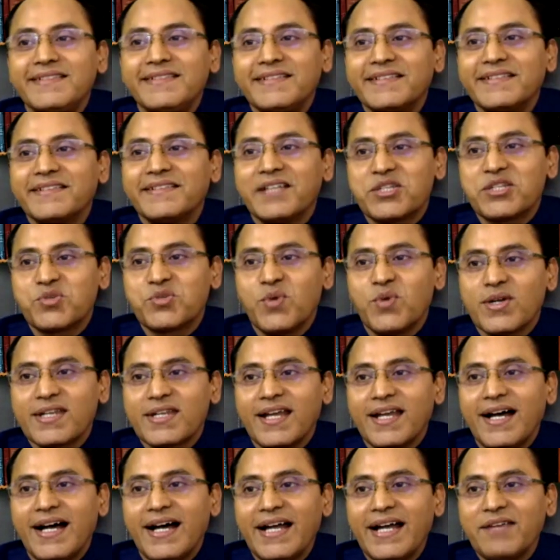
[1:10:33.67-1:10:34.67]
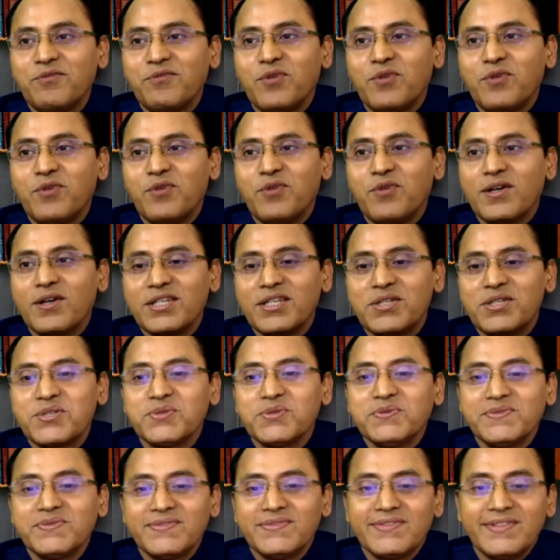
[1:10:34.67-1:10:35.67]
That's what I wanted to
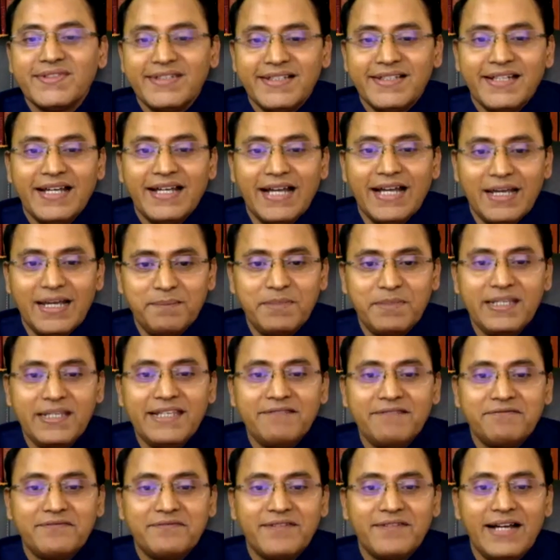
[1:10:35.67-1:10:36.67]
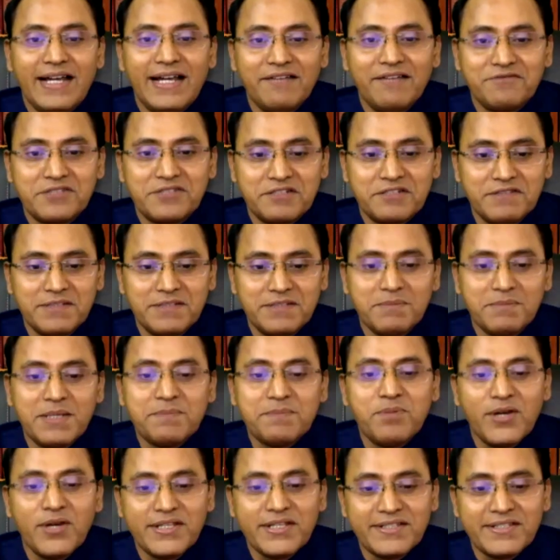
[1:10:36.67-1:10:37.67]
I believe I have driven my
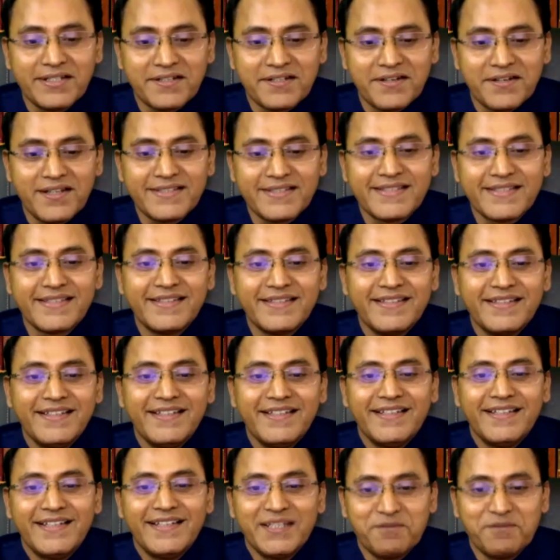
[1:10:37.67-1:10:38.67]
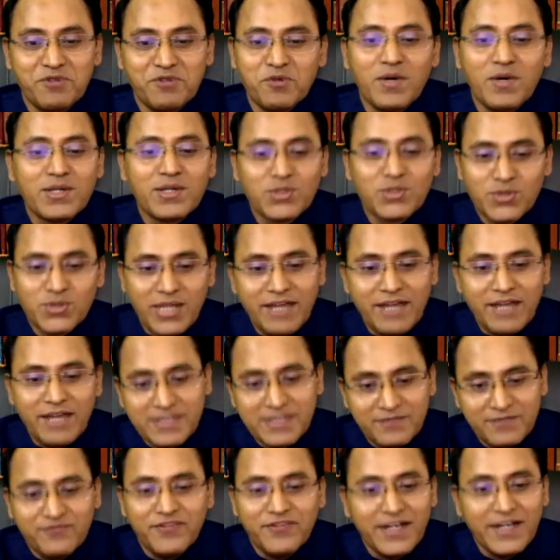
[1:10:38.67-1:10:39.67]
point across. If you want to have some
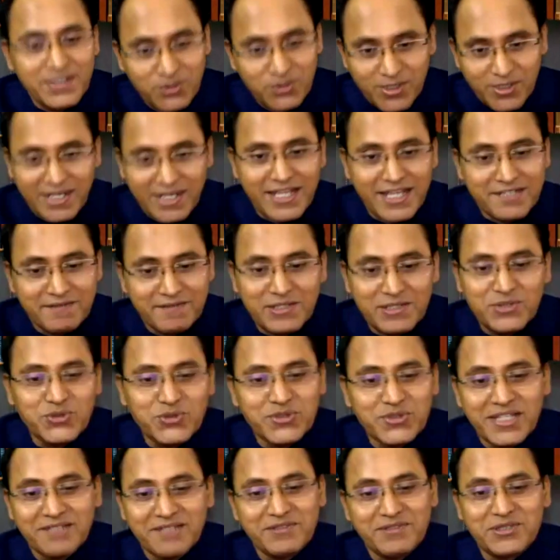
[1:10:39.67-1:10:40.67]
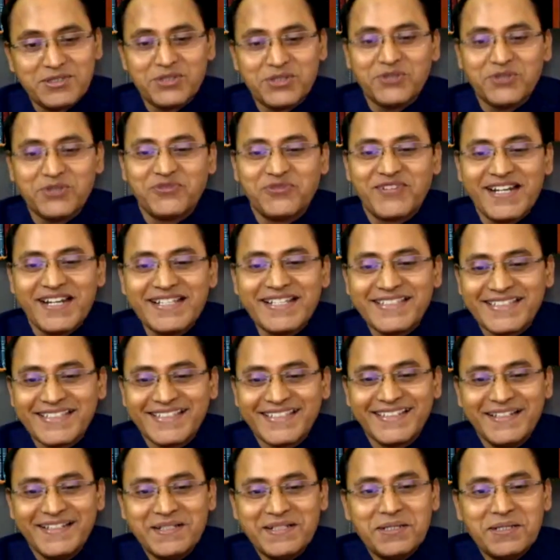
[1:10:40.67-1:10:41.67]
fun, you can as well do that with your friends.
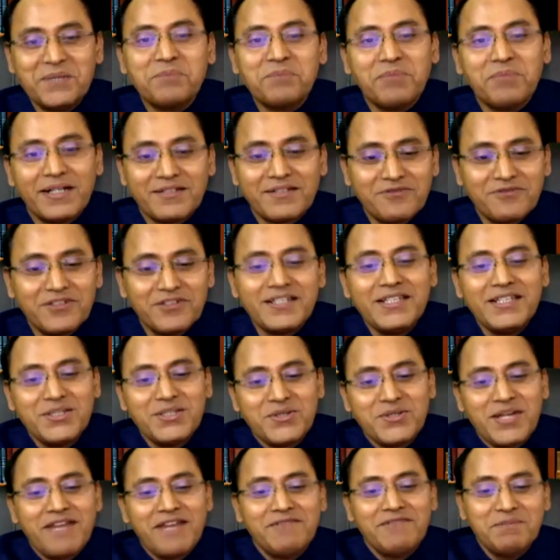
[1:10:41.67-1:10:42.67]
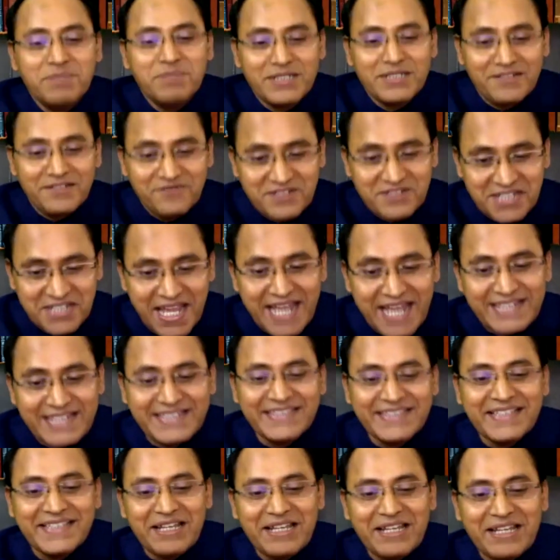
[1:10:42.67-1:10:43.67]
But one need to have a bit of tact in
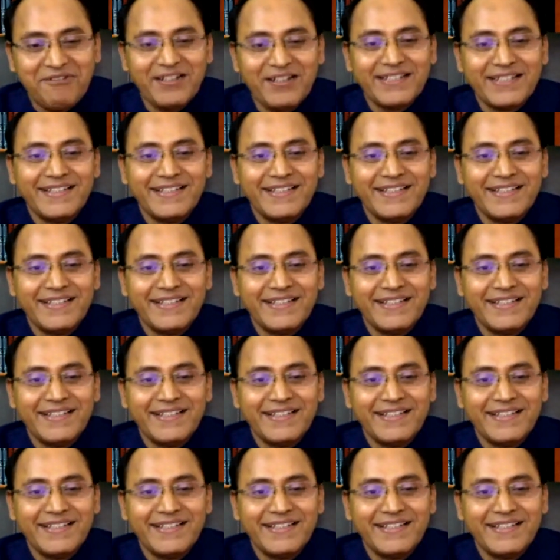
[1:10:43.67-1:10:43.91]
that one.